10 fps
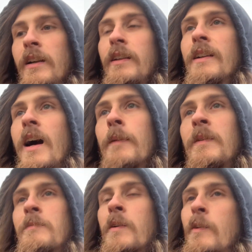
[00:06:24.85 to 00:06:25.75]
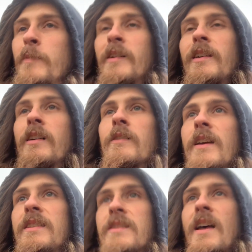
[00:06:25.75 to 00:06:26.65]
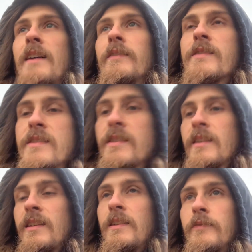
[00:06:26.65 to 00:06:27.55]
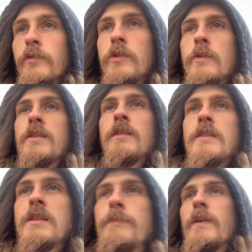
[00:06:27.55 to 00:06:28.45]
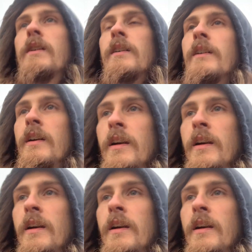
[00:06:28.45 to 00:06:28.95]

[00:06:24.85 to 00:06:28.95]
You know what I mean, bro? But yo, they just have a sick, evil, twisted spirit.